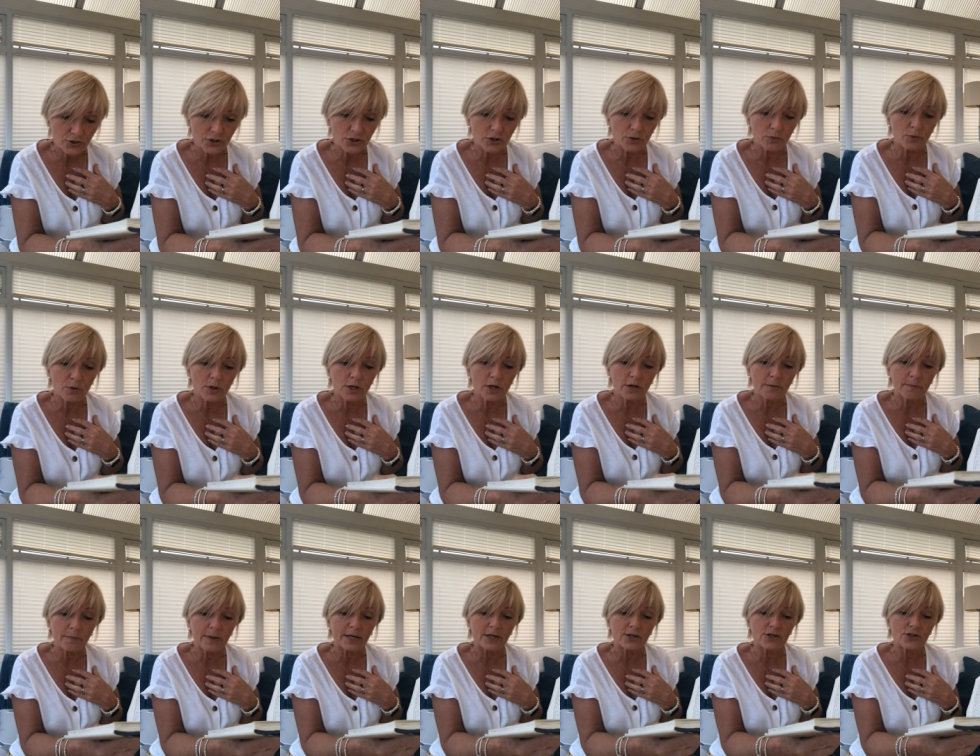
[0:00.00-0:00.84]
to the
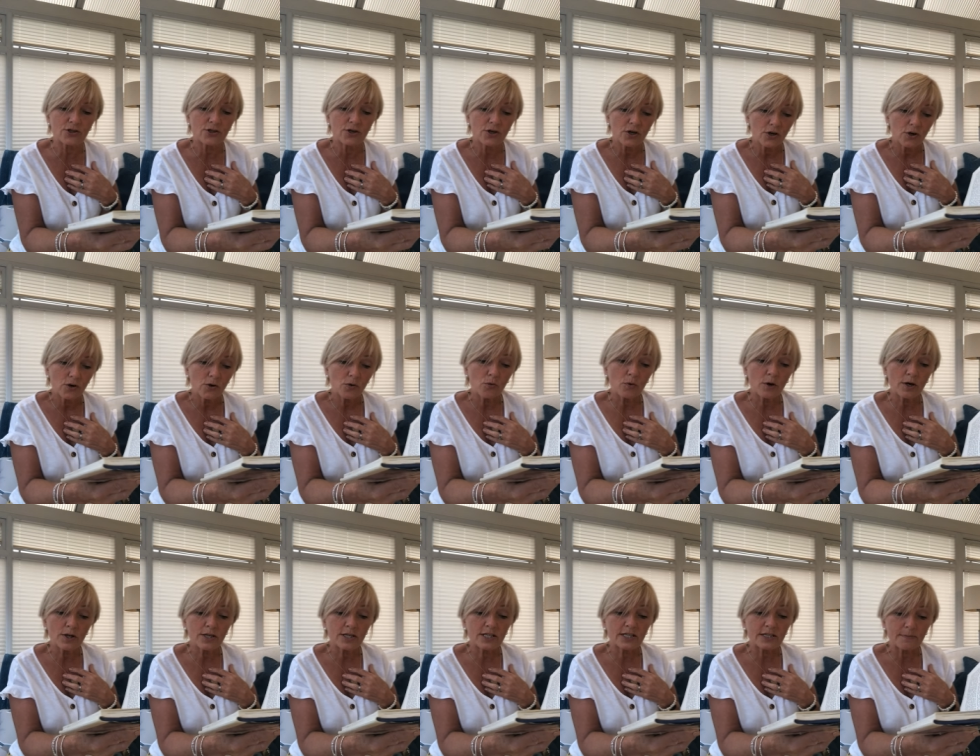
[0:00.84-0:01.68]
workbench where
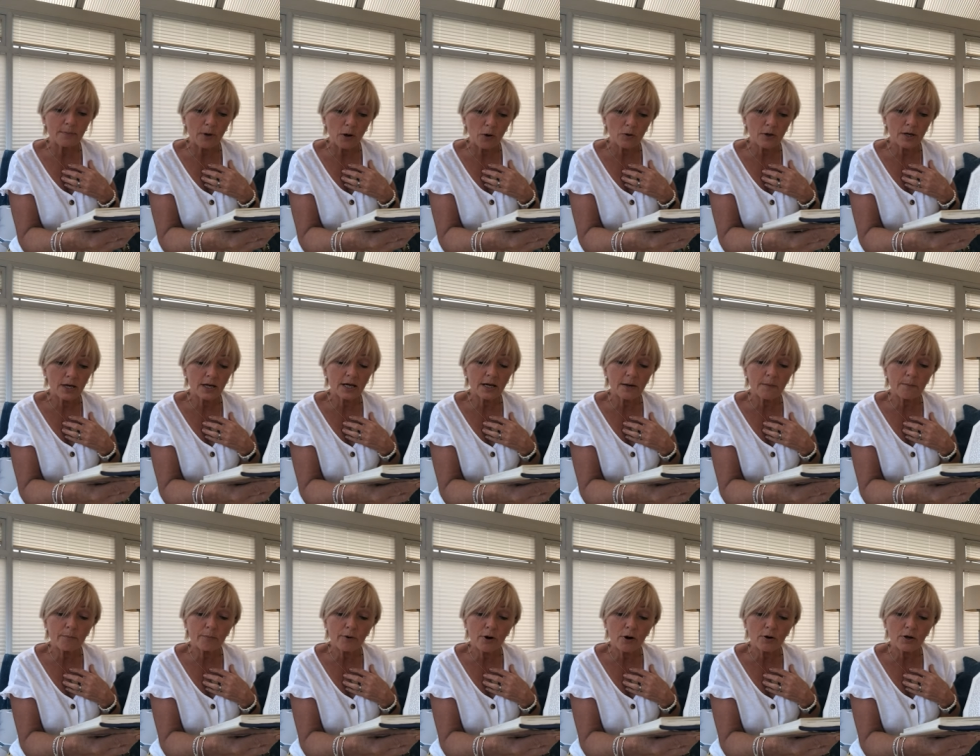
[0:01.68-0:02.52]
the smoking and
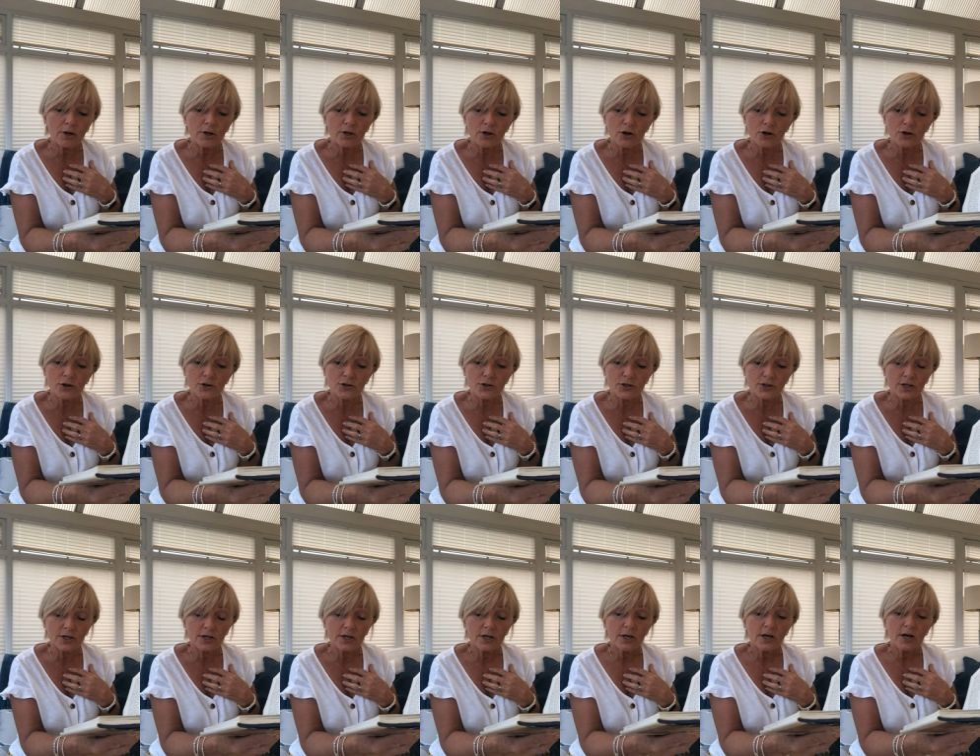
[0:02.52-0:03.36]
broken
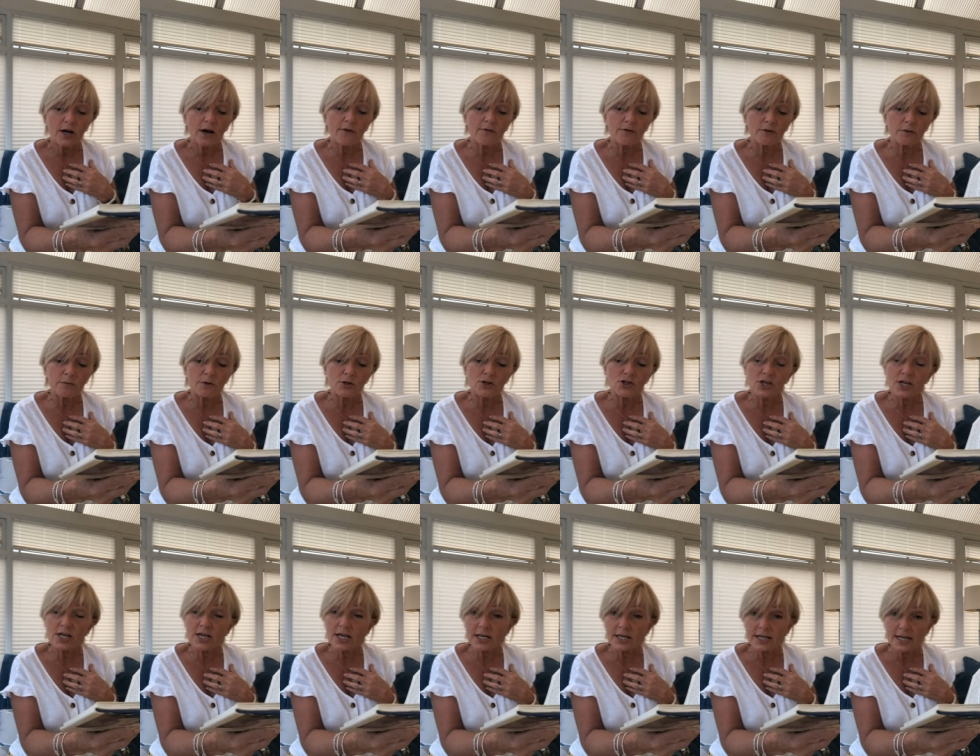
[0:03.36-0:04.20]
husk of the
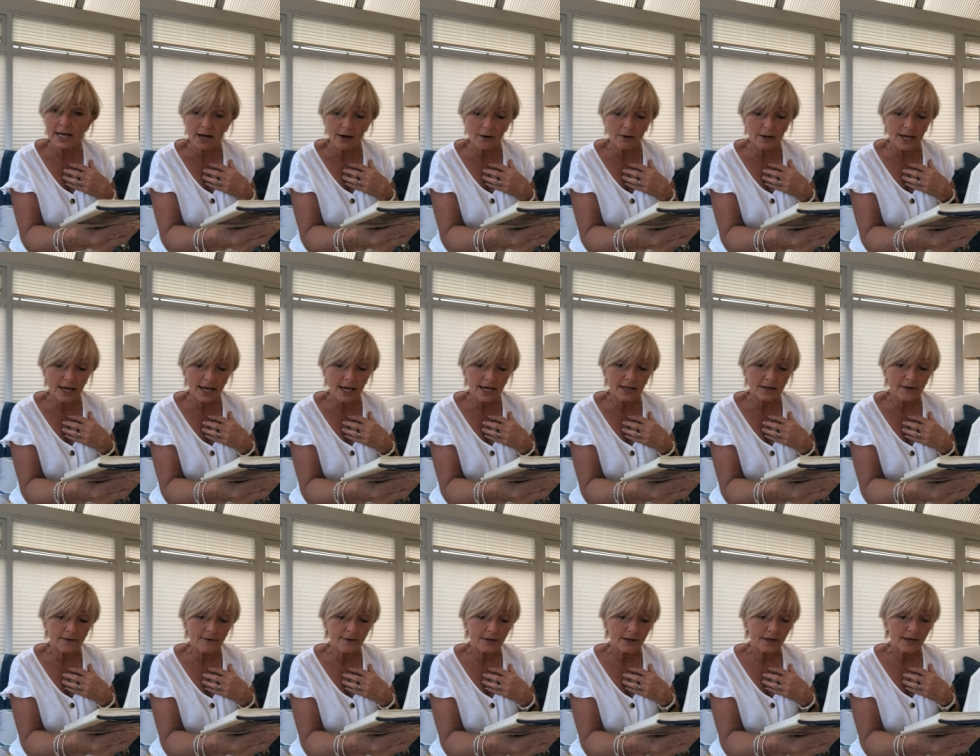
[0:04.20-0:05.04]
machine now lay,
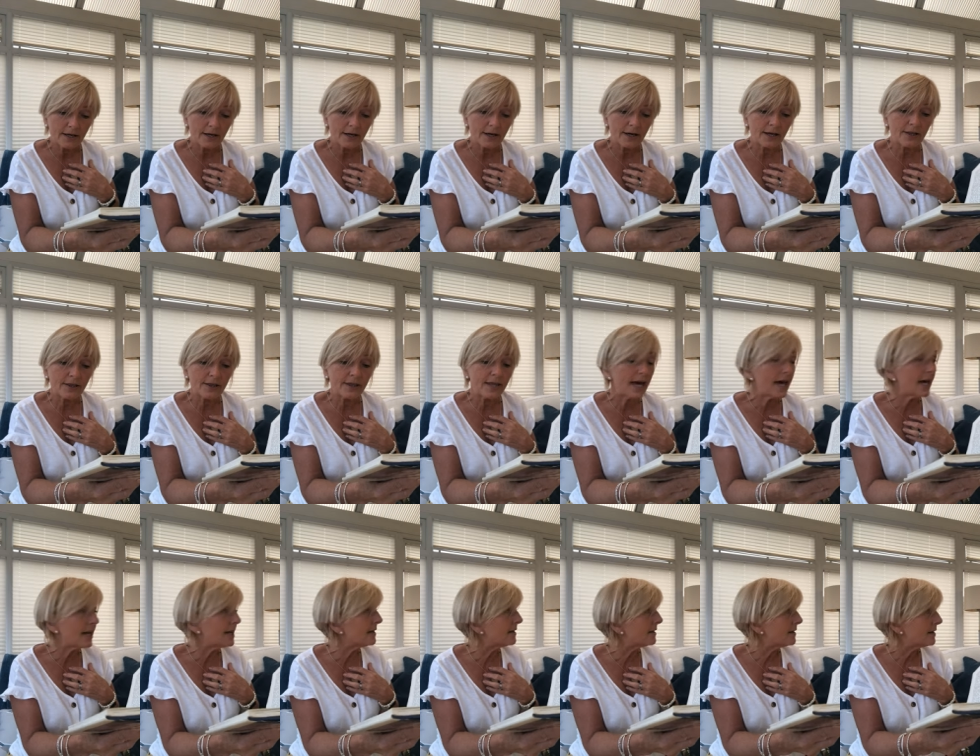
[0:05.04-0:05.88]
and
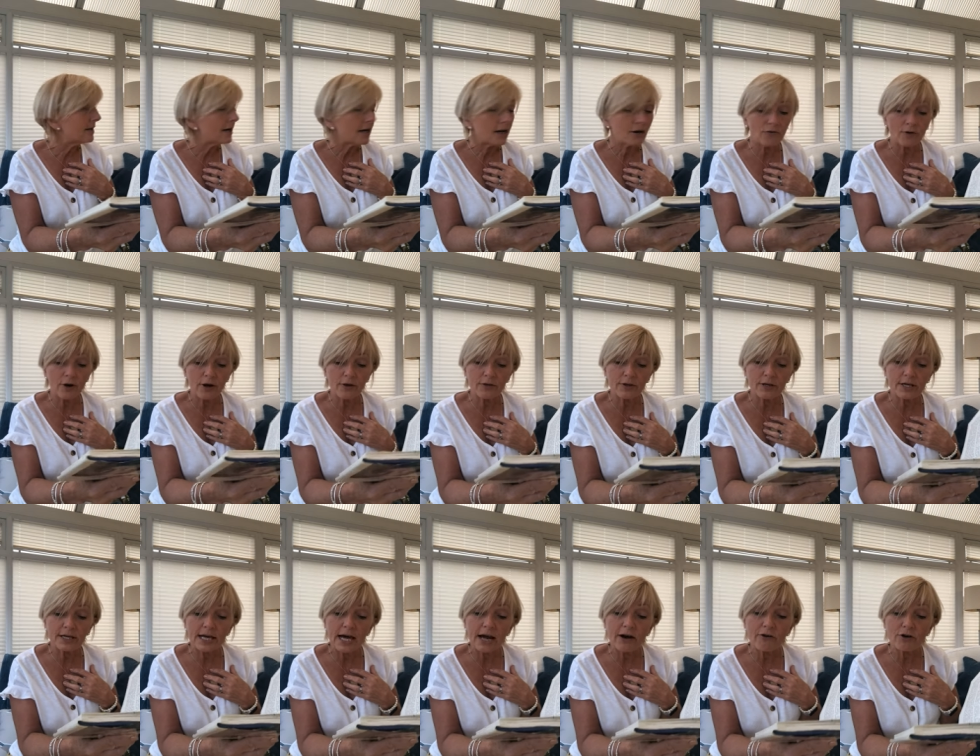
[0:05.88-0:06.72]
then around the
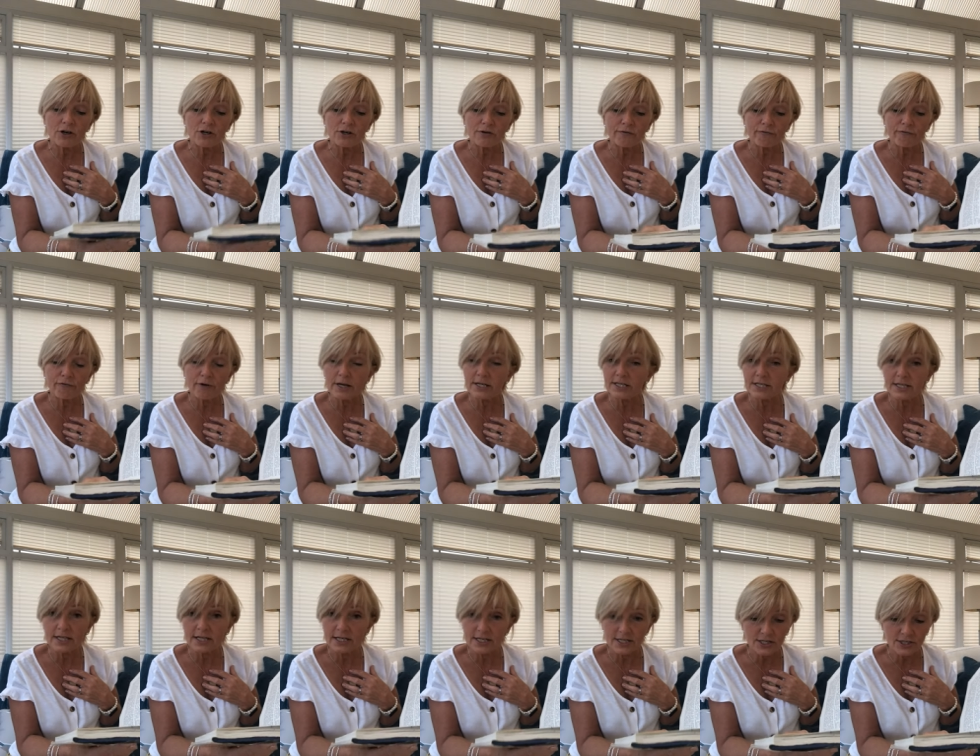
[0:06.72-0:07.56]
garage
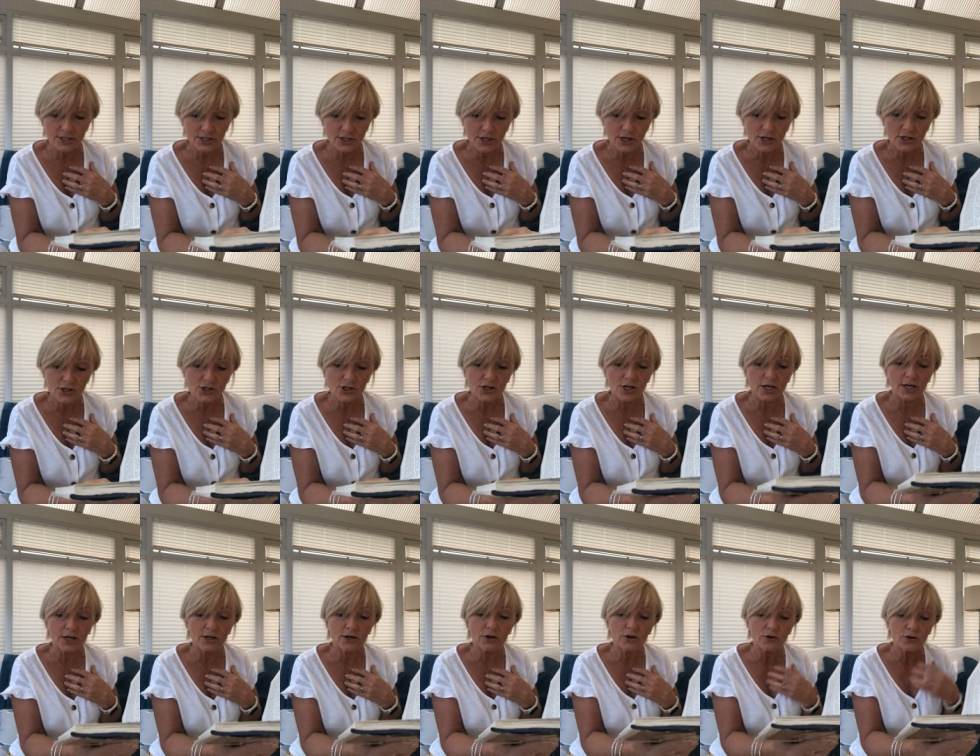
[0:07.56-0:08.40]
frantically
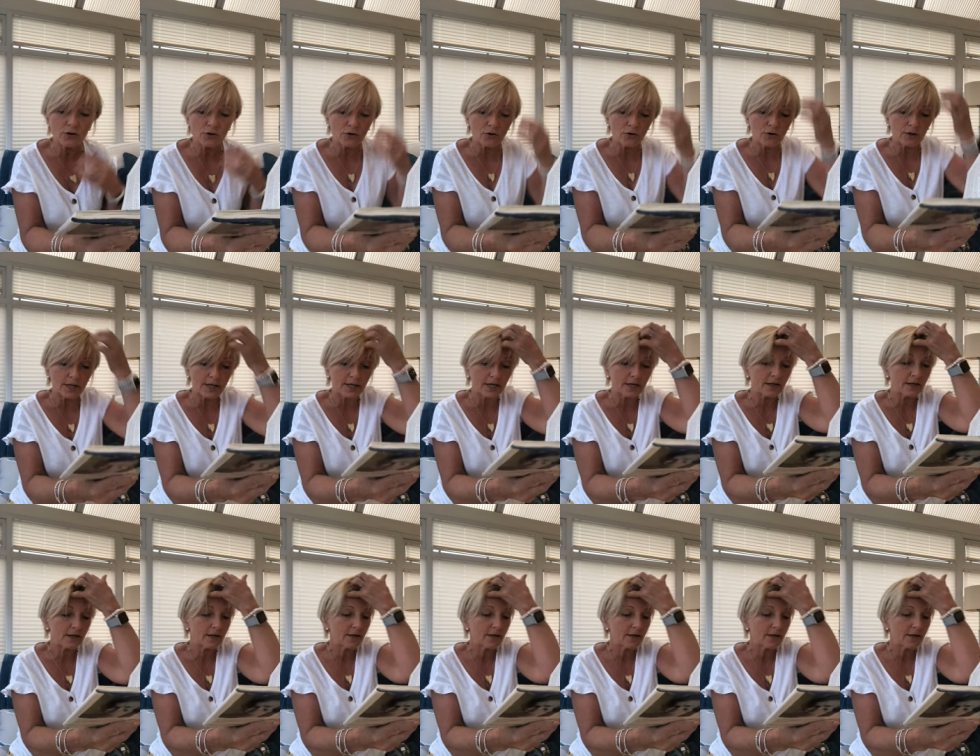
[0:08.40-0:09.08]
searching and calling.